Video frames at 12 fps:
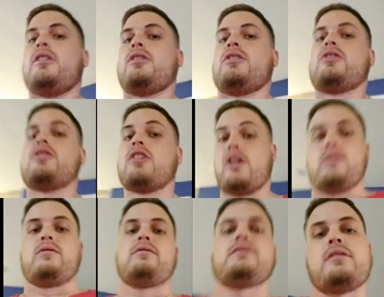So,
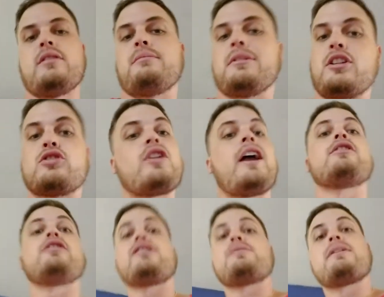I'm going to try to do
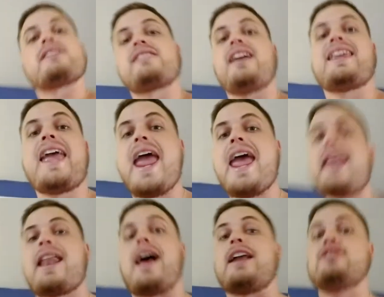this the best I can.
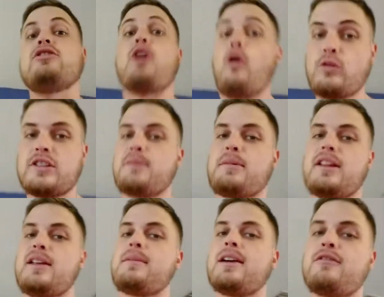I don't typically
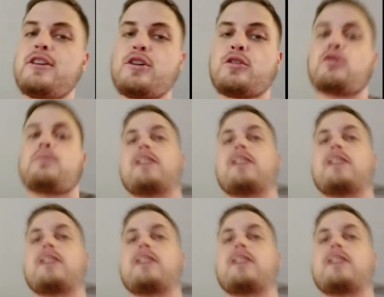make videos with my